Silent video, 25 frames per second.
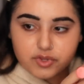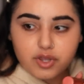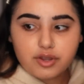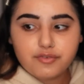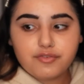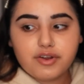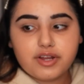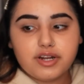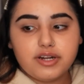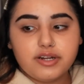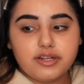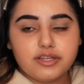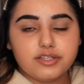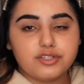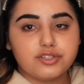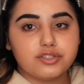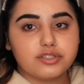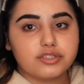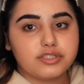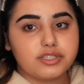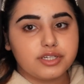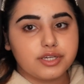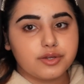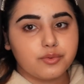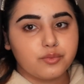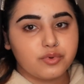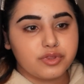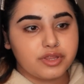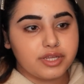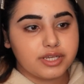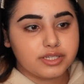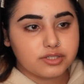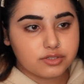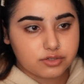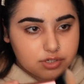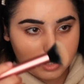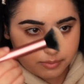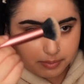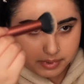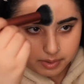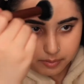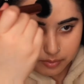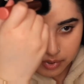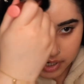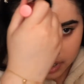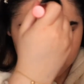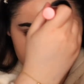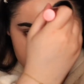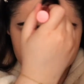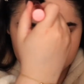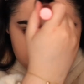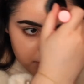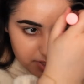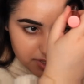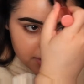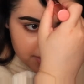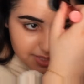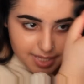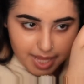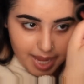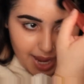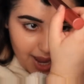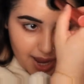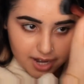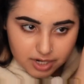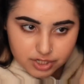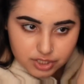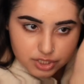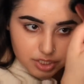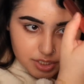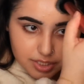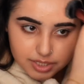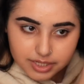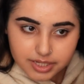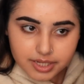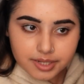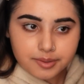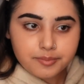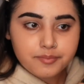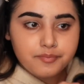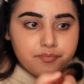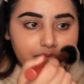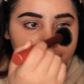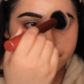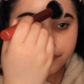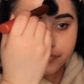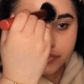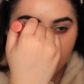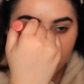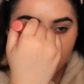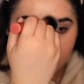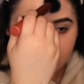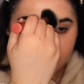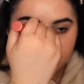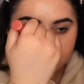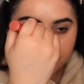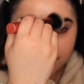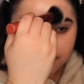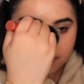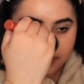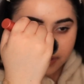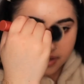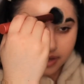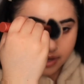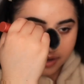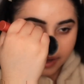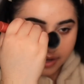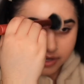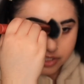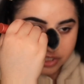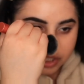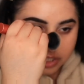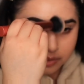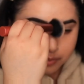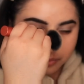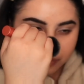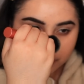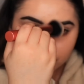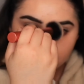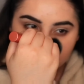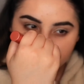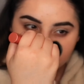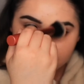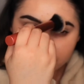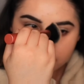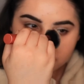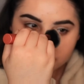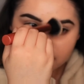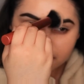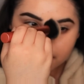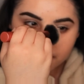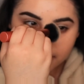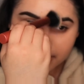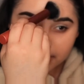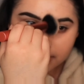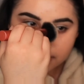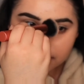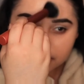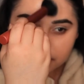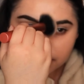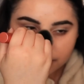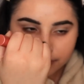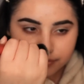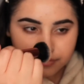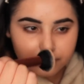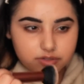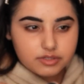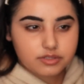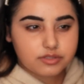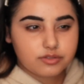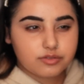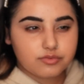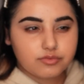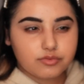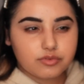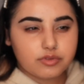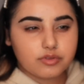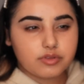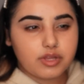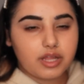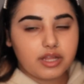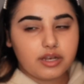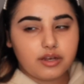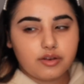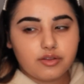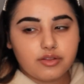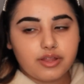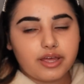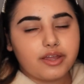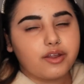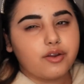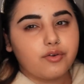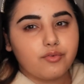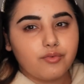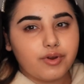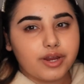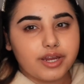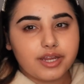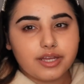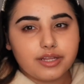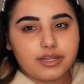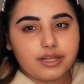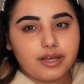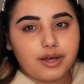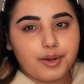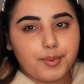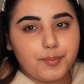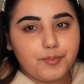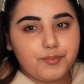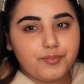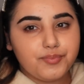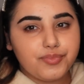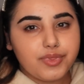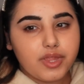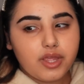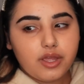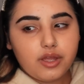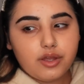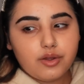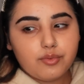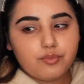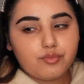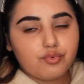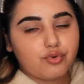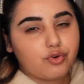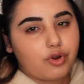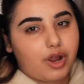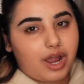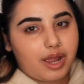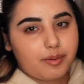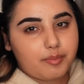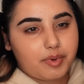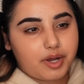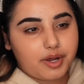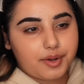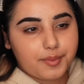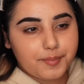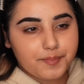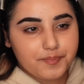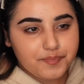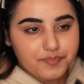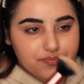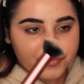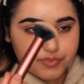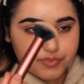I find it interesting with these gripping primers because they actually proven to make a difference than like a regular primer,